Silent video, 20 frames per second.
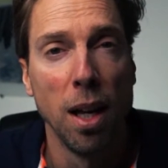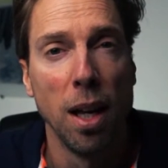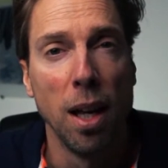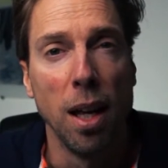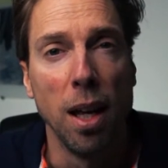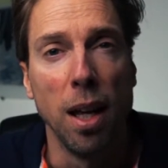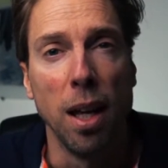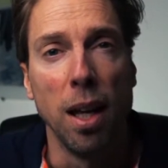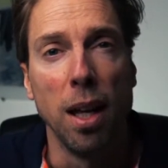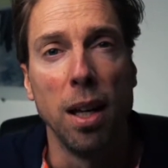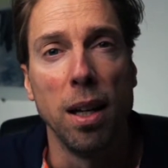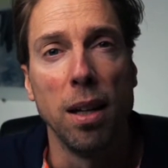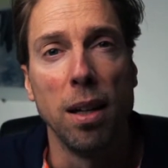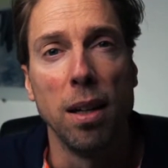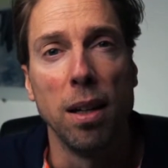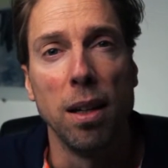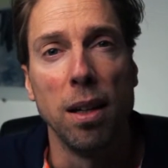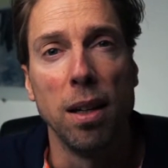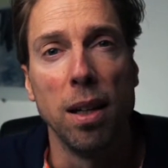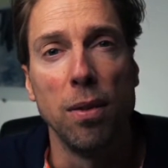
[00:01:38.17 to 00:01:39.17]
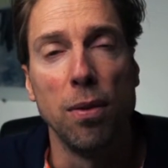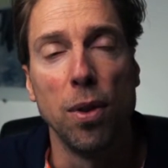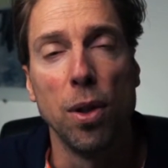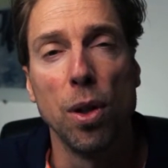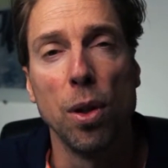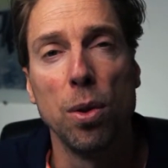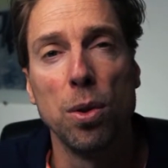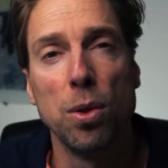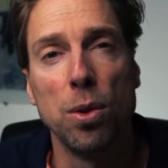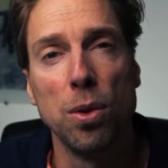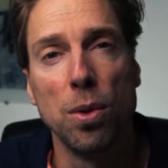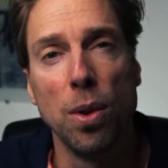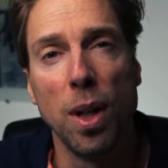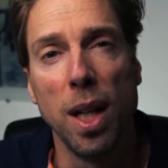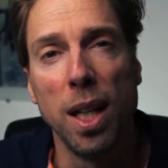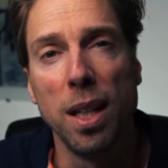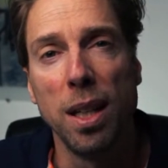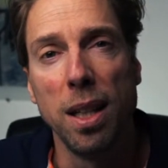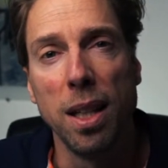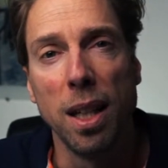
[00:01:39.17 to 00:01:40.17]
And if you go to
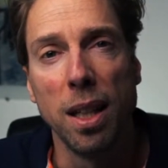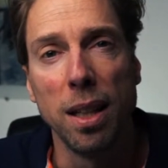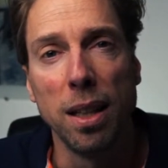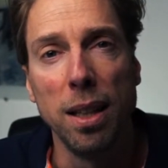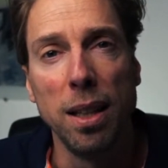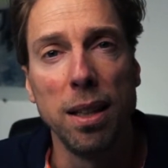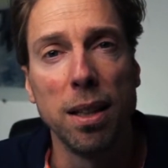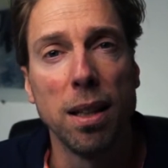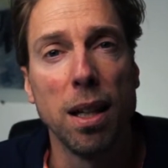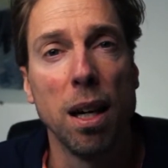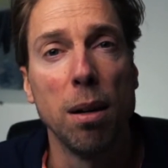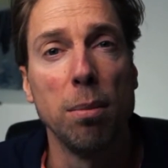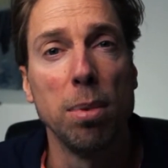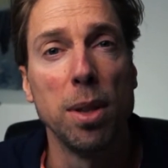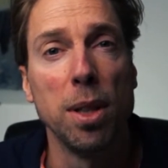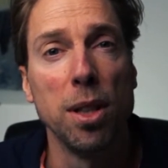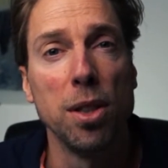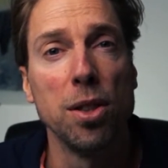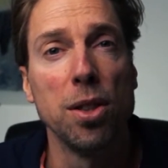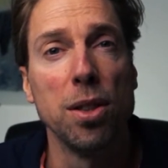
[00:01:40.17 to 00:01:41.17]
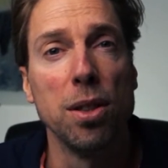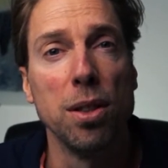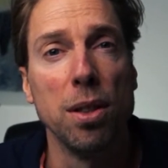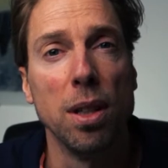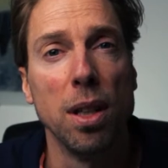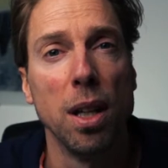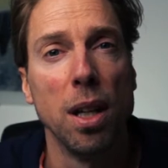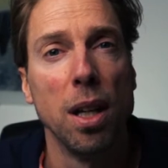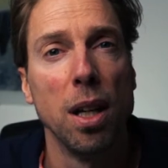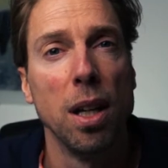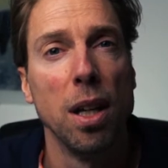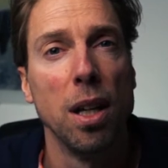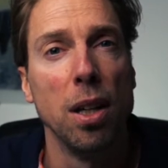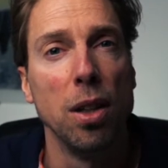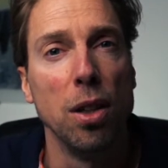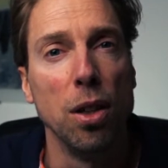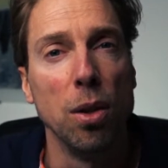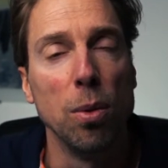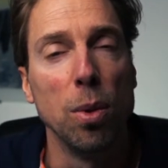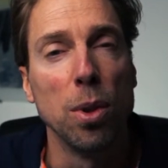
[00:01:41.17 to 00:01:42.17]
any elite competition,
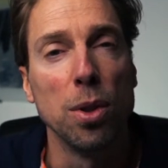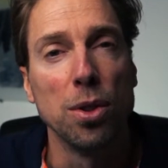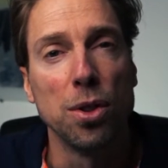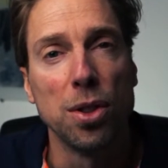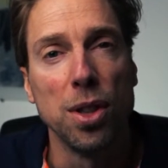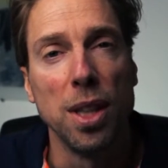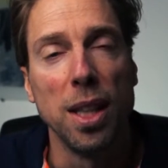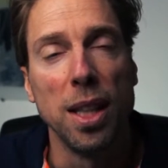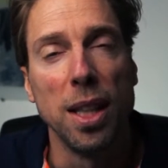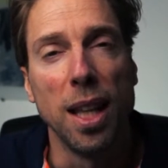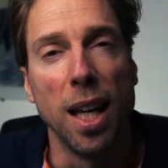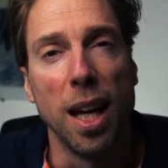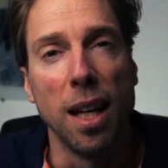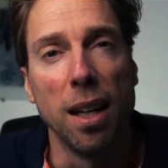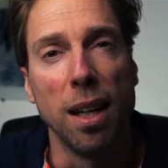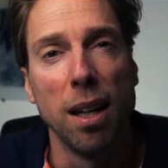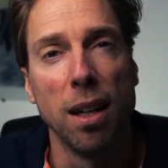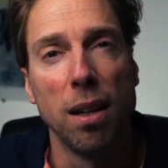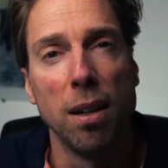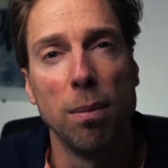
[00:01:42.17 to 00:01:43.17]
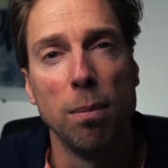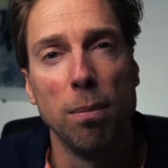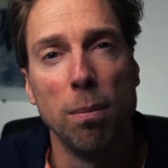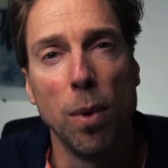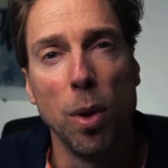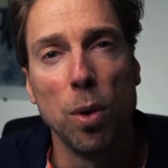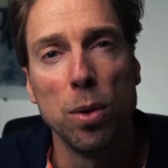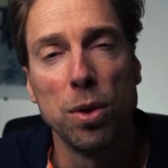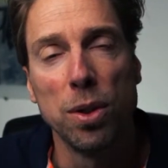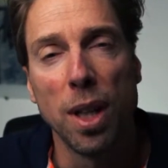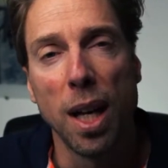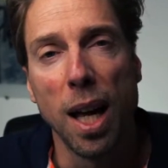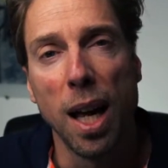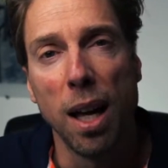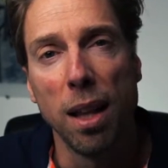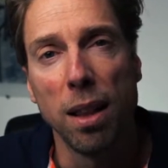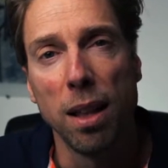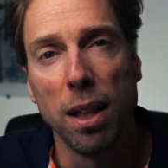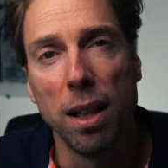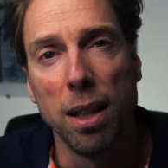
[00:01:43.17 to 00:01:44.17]
you will see that most
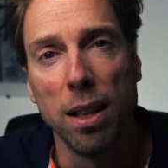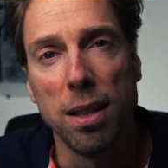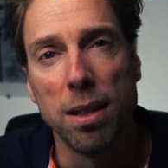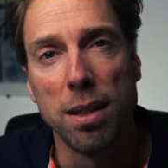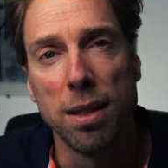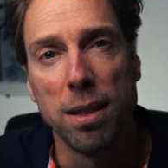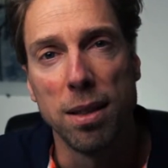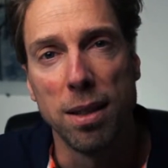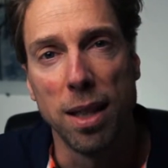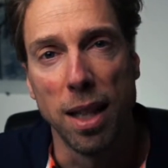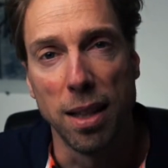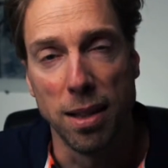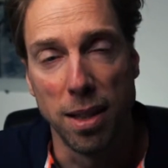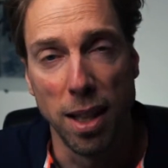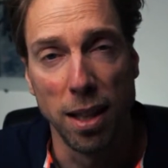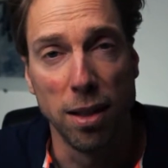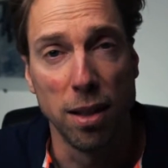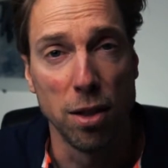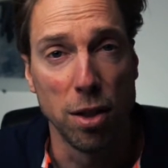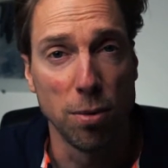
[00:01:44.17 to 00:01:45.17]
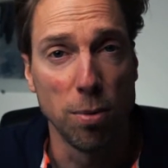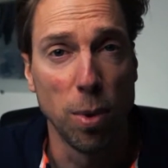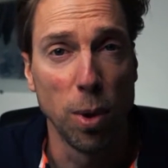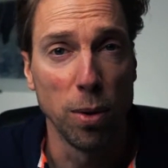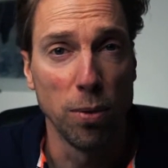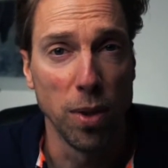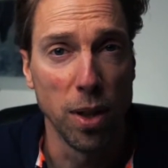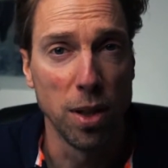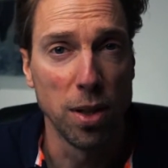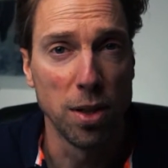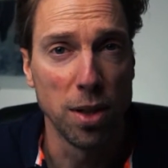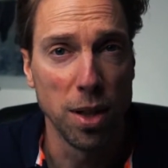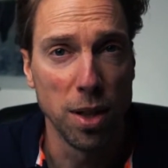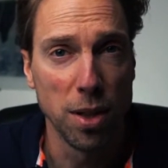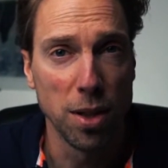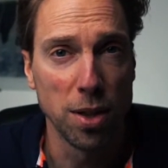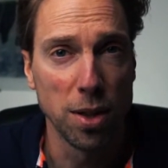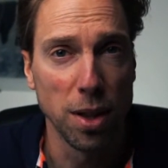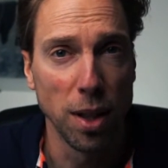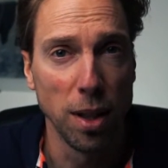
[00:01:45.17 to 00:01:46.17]
athletes that take their sport very
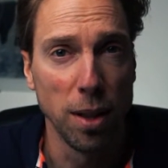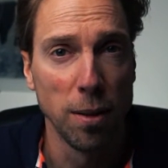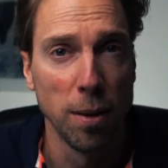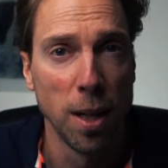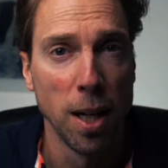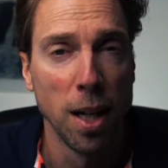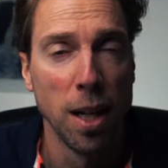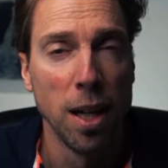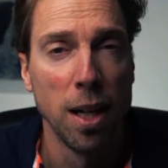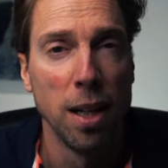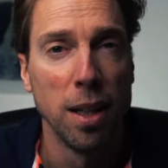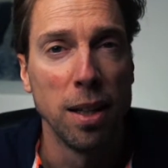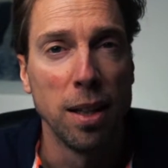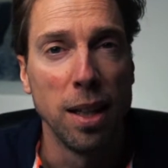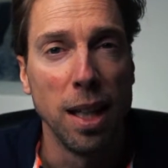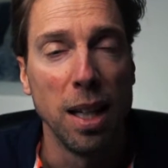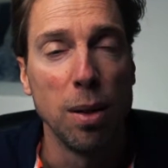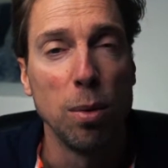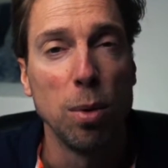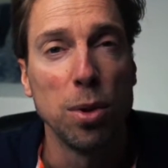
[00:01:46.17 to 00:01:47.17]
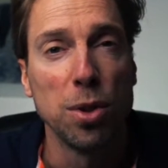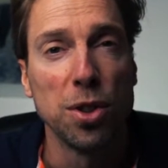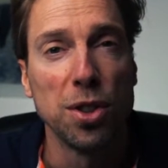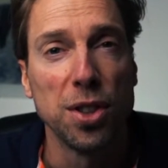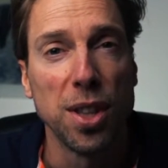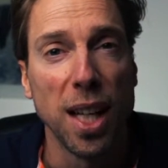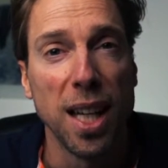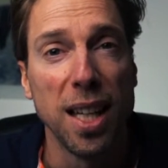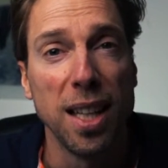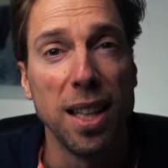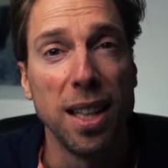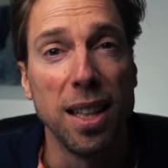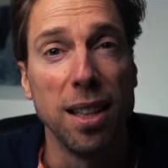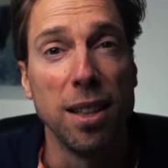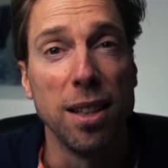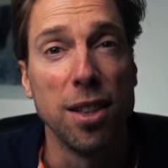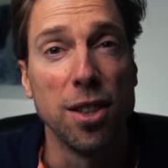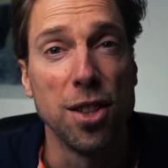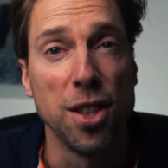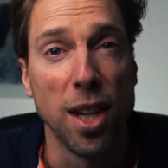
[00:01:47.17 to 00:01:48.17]
seriously, they will stay in
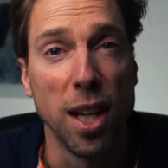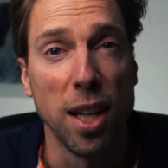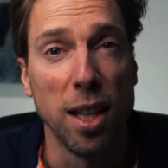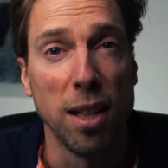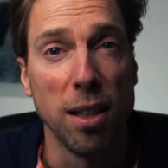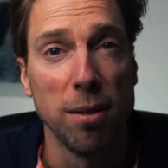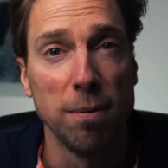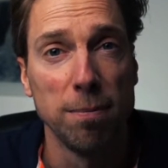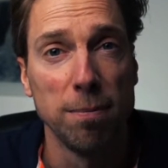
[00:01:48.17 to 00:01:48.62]
the shade.